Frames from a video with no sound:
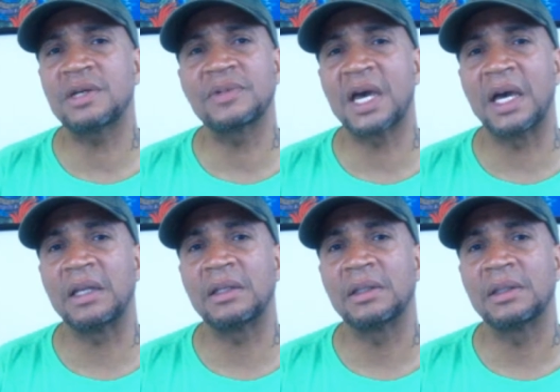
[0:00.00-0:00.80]
Some
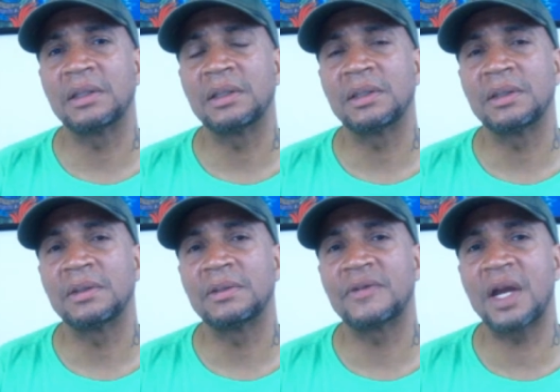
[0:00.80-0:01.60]
kind.
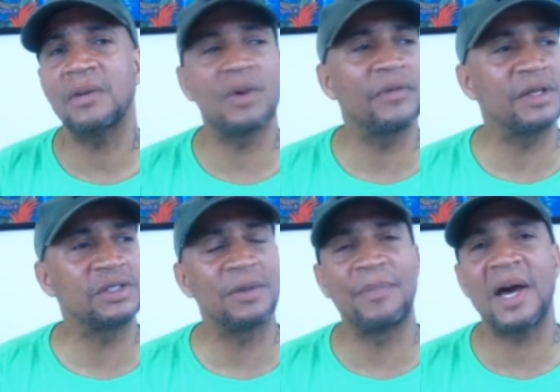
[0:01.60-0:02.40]
Right? Whether
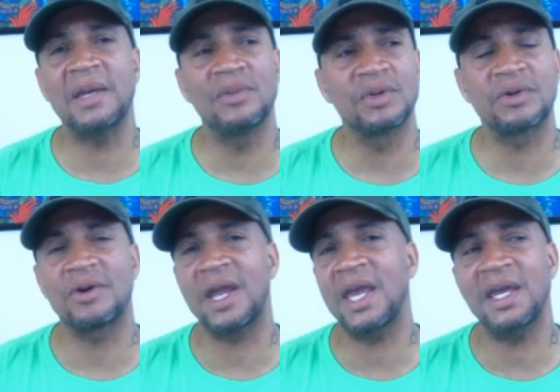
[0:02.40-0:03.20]
it's your Bible, the
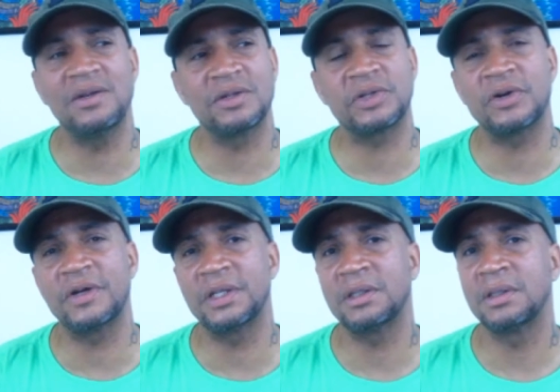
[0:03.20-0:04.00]
Quran, the
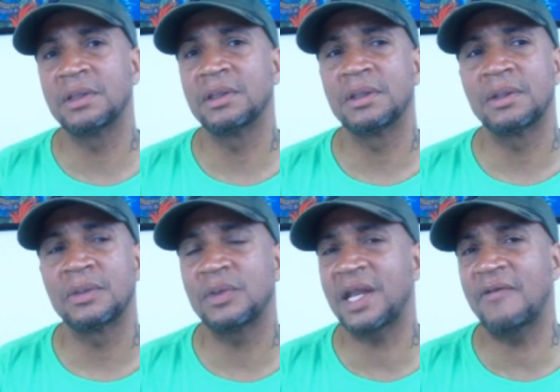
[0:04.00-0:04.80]
Torah,
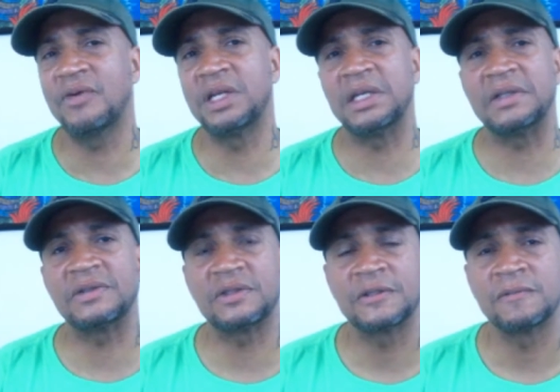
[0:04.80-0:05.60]
whatever it
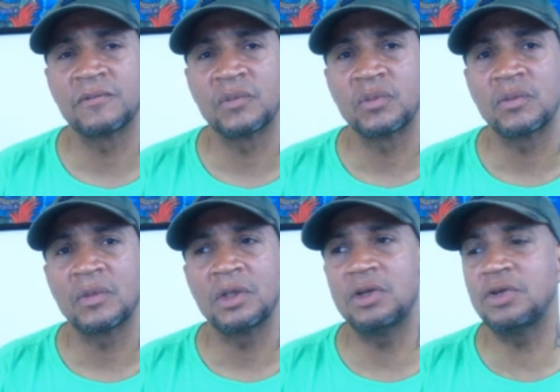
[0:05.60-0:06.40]
is.
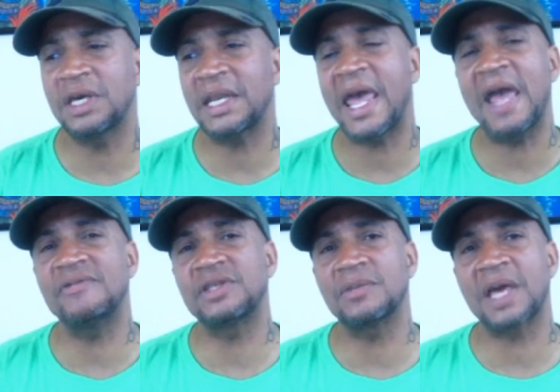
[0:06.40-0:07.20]
You got to
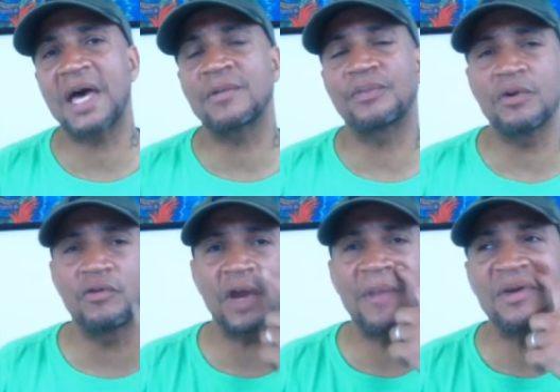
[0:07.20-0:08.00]
have some kind of
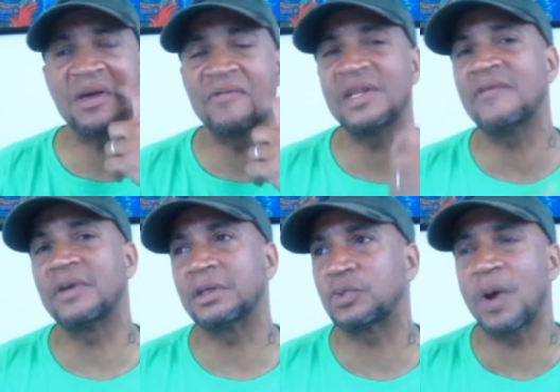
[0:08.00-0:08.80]
programming of
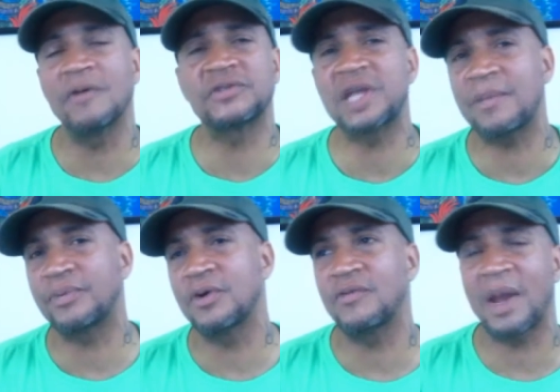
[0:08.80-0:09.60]
living. 12-step
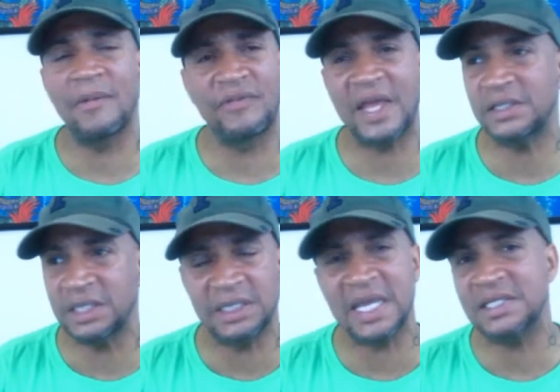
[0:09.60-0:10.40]
program, if that's
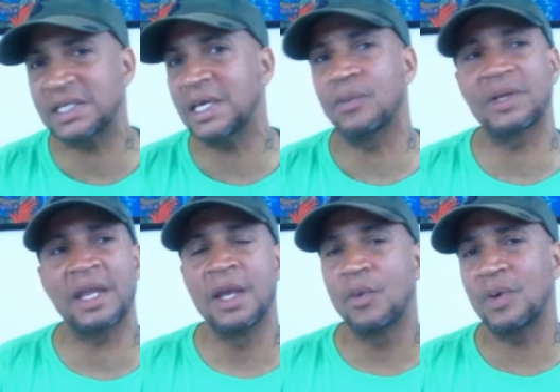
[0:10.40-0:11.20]
it, that's it.
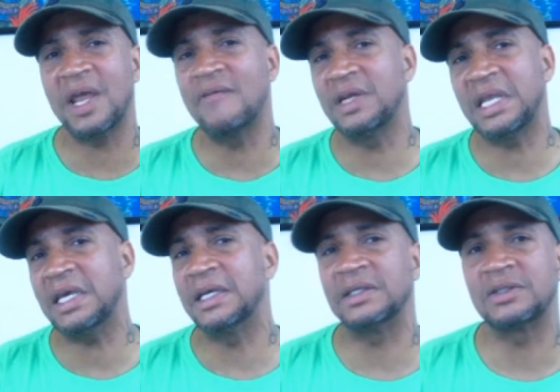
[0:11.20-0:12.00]
Whatever it
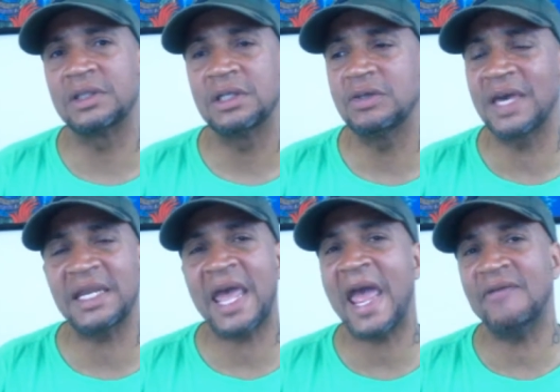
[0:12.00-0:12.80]
is. You
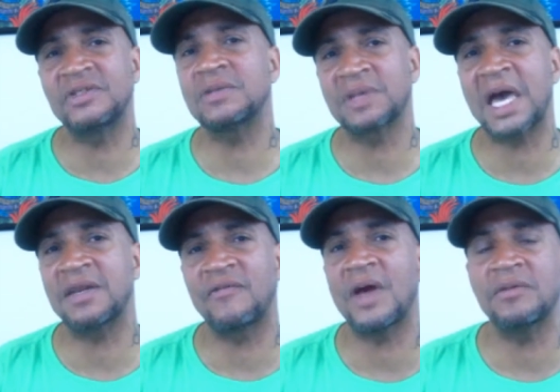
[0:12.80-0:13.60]
got to have some
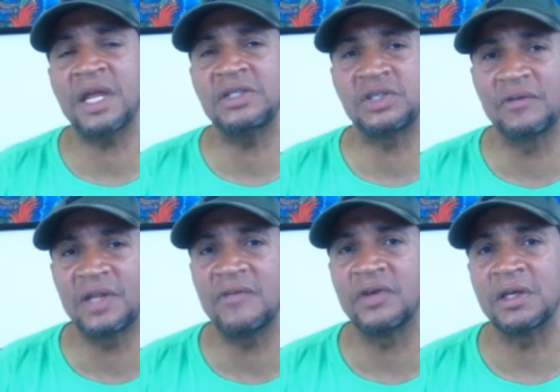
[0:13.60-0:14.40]
kind of foundation of
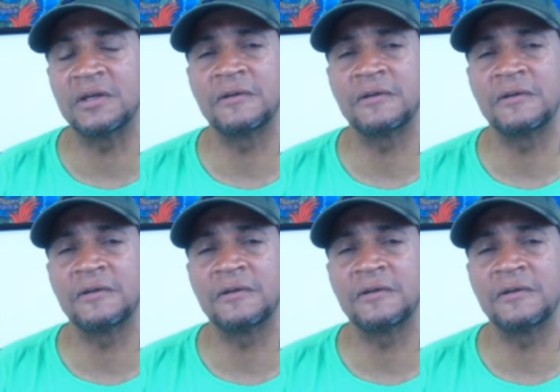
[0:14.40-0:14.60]
living.